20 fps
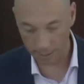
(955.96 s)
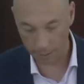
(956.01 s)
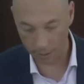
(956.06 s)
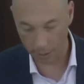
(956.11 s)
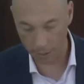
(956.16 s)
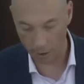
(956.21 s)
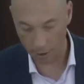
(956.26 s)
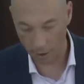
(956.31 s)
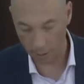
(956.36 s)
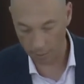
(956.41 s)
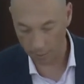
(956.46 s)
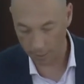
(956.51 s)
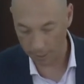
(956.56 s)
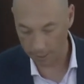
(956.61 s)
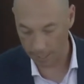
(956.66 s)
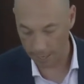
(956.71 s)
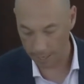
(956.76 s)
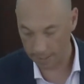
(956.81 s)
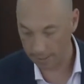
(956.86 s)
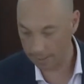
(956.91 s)
the God of
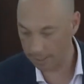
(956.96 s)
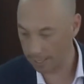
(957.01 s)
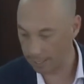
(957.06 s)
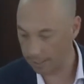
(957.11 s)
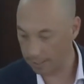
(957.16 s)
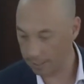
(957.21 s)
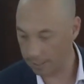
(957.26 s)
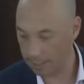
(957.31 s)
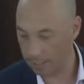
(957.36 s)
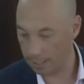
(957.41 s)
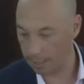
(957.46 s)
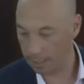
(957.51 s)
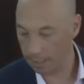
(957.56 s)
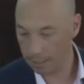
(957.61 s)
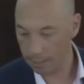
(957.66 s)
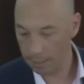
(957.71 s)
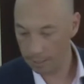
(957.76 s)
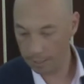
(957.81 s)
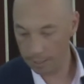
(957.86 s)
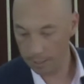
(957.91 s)
his
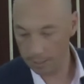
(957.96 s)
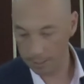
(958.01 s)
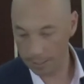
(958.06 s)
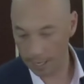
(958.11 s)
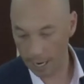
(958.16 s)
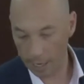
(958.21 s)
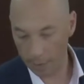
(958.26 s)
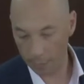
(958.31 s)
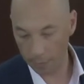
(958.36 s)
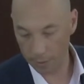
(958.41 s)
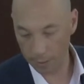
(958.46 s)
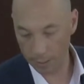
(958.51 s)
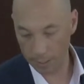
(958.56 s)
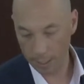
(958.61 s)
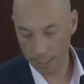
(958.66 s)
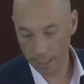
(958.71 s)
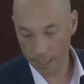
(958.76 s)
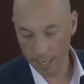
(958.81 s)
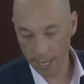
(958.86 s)
ancestor David.